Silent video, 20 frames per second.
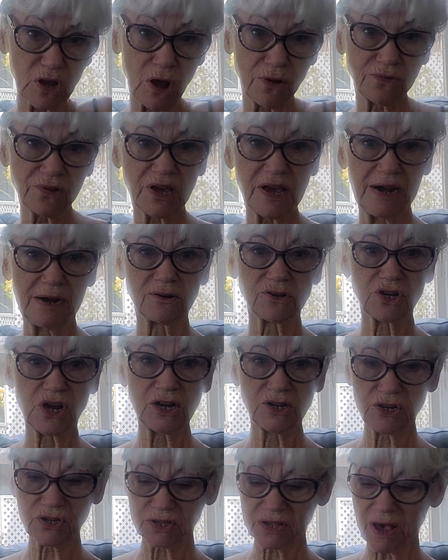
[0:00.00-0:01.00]
on the couch.
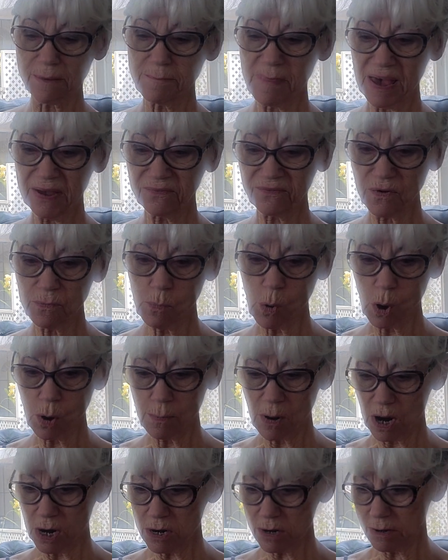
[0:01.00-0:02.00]
I just got back from
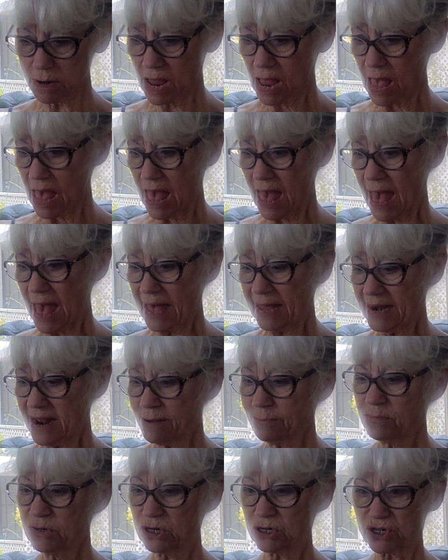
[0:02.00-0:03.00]
Walmart and
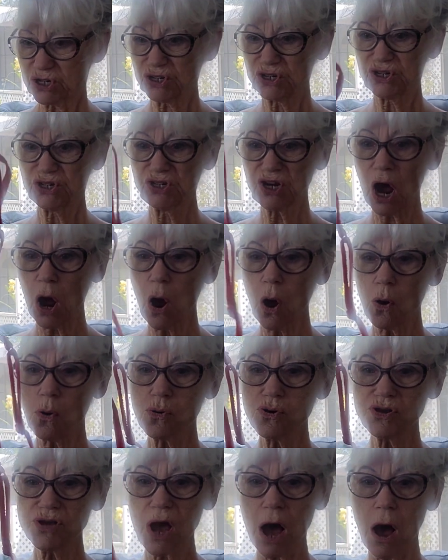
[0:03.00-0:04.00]
I'm going to
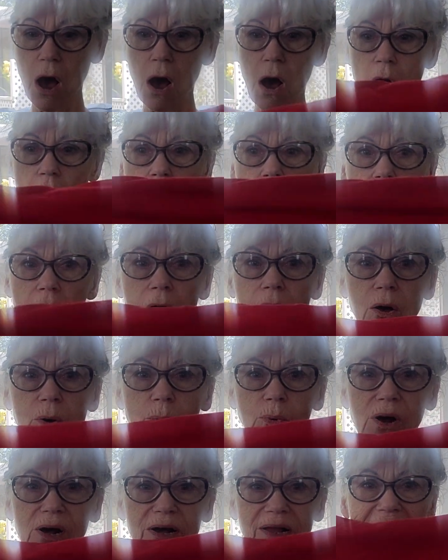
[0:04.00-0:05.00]
show
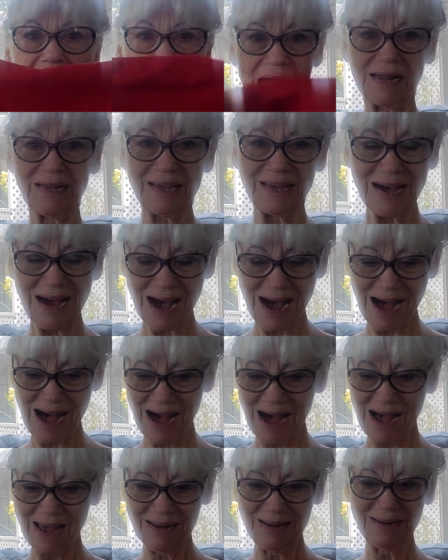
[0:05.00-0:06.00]
y'all what I
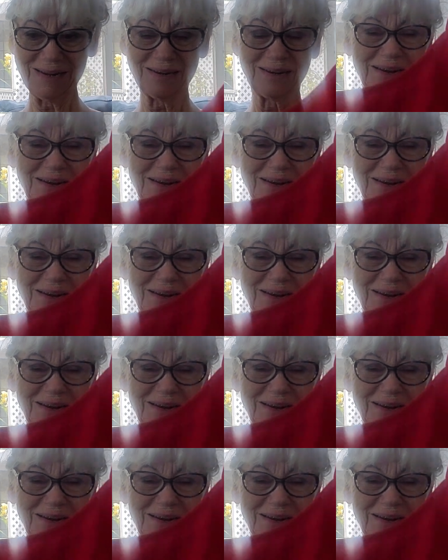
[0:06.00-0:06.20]
got.